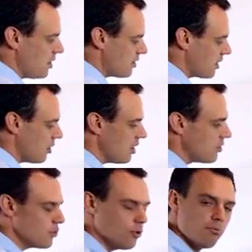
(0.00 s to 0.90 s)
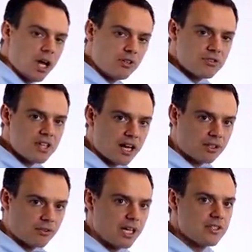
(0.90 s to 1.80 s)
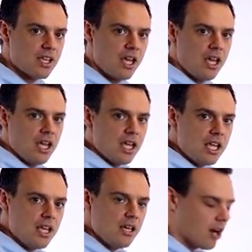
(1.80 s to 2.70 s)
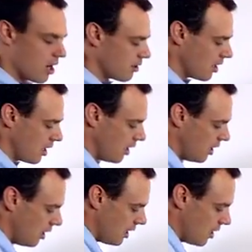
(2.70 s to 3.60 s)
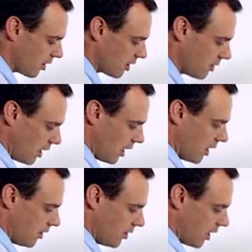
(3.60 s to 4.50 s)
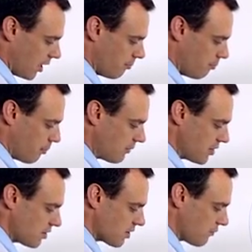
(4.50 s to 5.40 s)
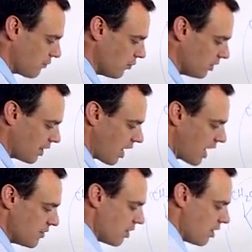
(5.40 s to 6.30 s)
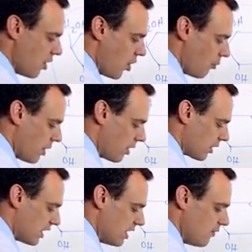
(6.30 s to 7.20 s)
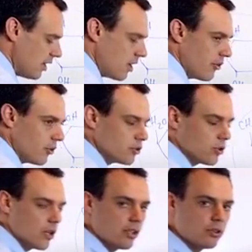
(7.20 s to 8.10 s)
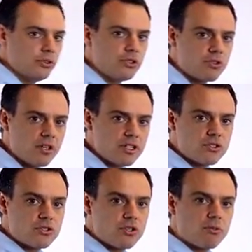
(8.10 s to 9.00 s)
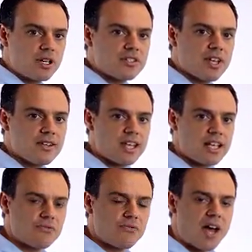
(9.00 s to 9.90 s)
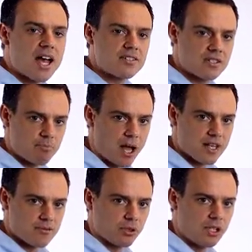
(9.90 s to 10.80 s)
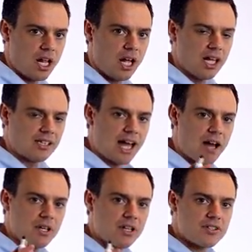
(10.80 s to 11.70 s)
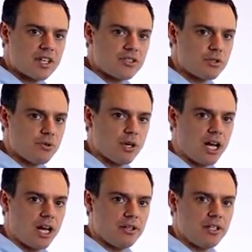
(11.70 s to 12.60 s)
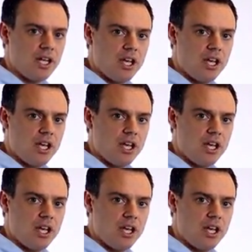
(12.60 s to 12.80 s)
these key two monosaccharides in our beverages of fuel and hydrate, we are giving those critical nutrients to our cells as fast as possible, allowing our cells to